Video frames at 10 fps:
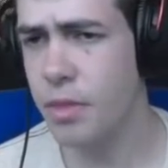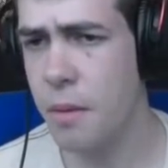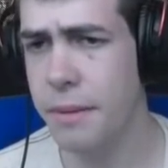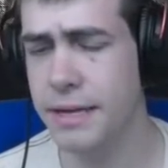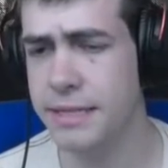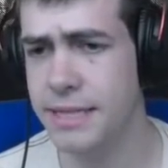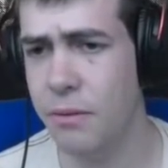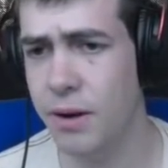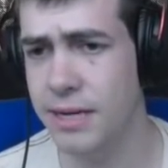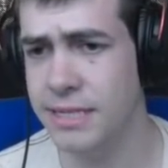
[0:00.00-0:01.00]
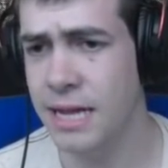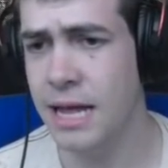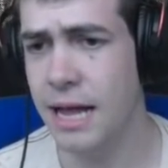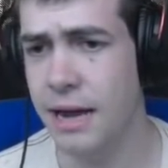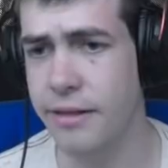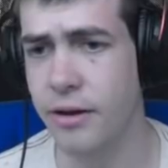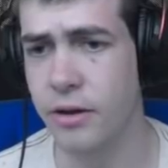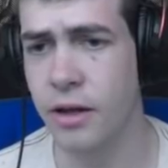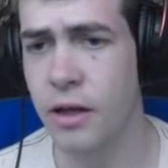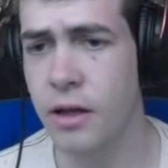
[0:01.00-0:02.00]
But stat-wise, how do they look?
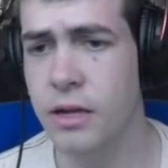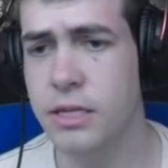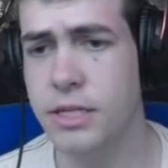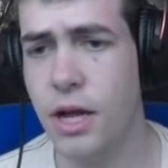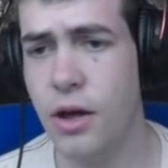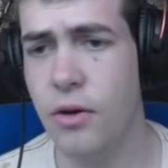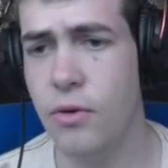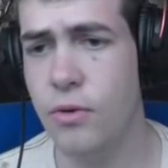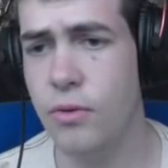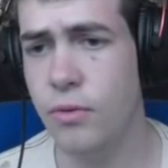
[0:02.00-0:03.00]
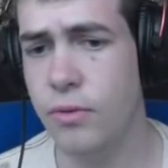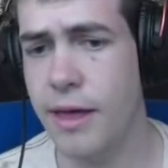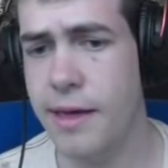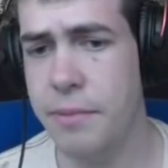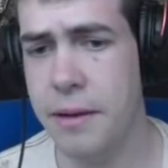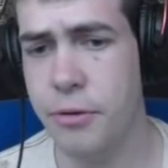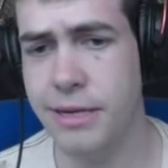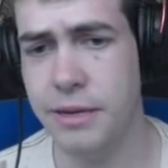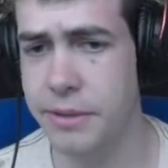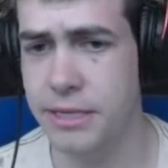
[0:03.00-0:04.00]
So they play pretty
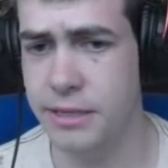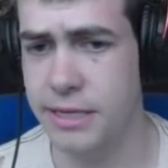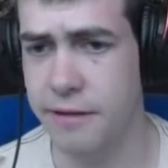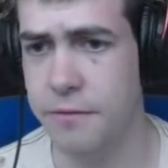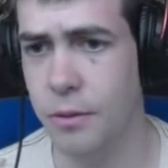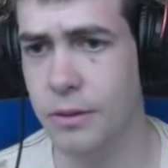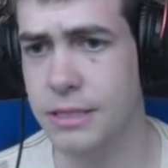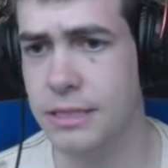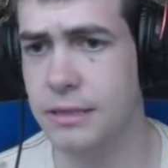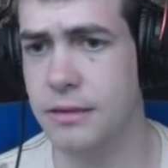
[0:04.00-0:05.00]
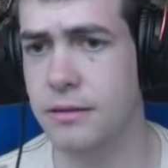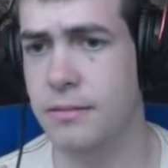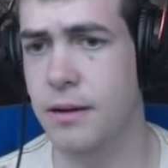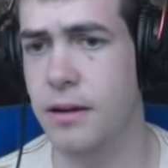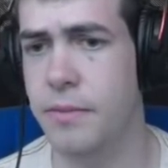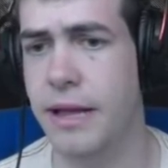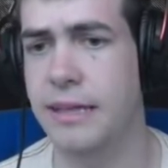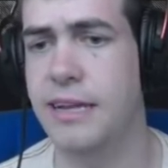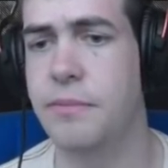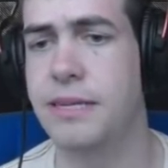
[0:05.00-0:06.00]
similar to the Tier 4s. They get the
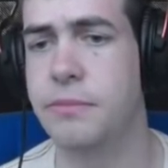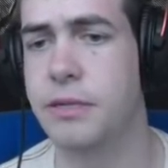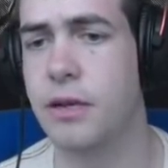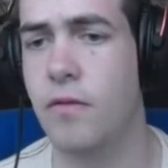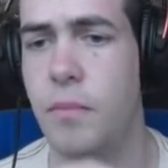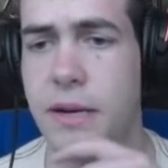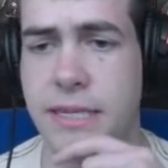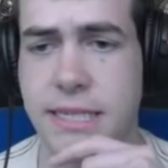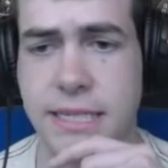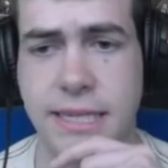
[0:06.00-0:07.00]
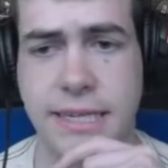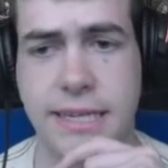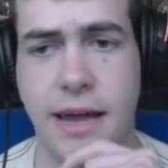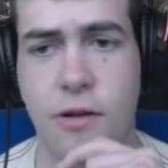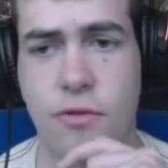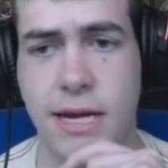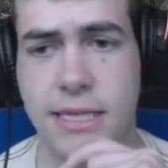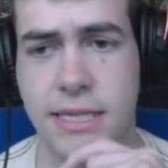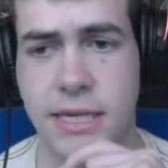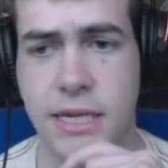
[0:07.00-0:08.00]
same similar sort of abilities, they just get
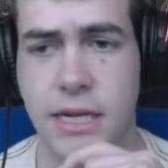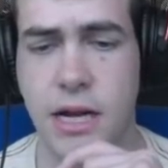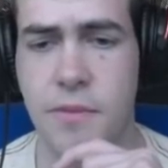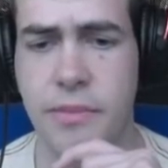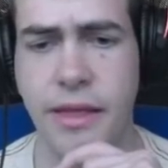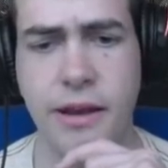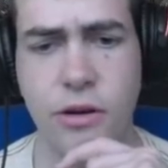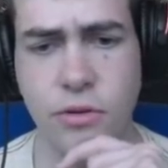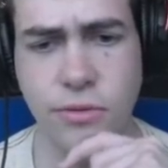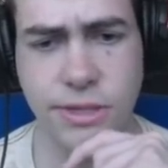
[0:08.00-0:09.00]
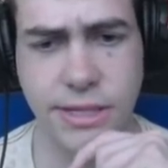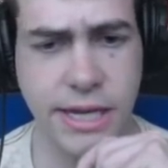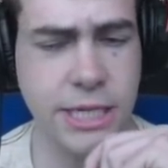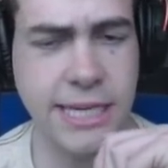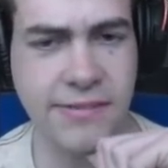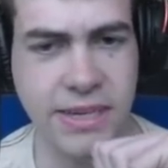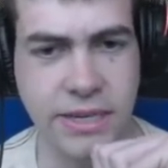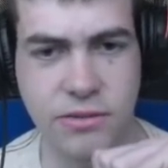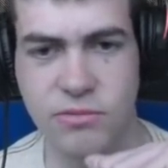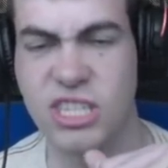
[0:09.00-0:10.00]
harass. They lose their
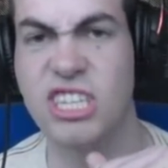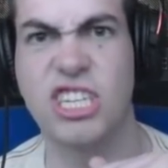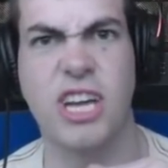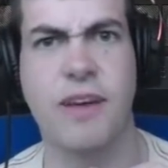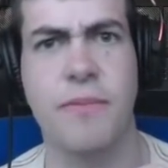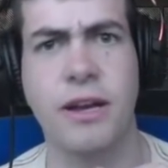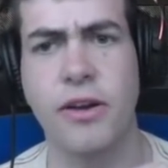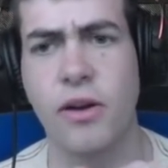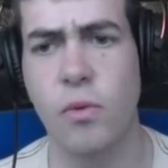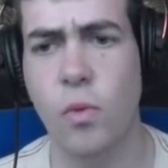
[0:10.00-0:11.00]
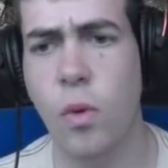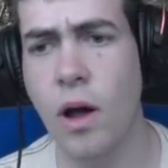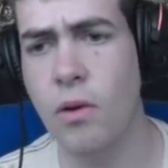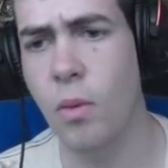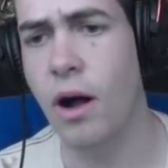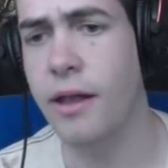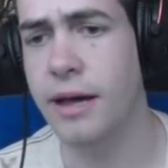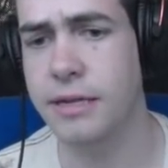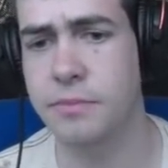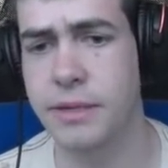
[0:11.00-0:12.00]
Javelin, which is a shame. I don't know quite why
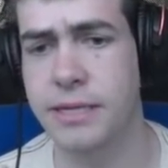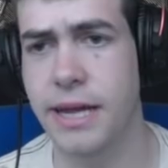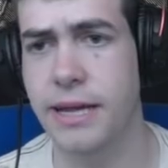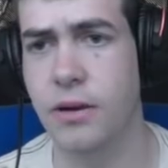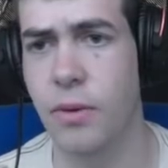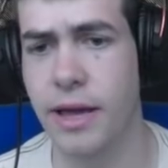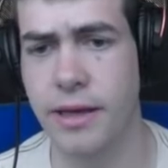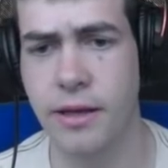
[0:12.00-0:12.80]
that's been taken away.